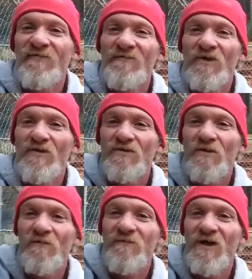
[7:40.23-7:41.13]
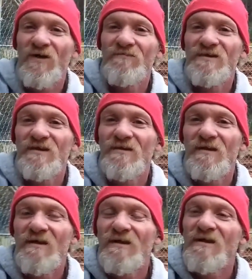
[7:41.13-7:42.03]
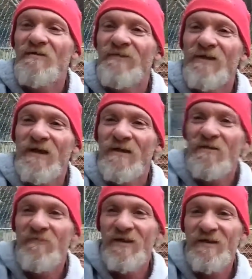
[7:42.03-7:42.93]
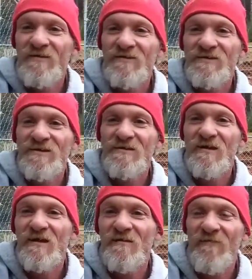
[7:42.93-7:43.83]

From Laurel Cove Farms. If you like our videos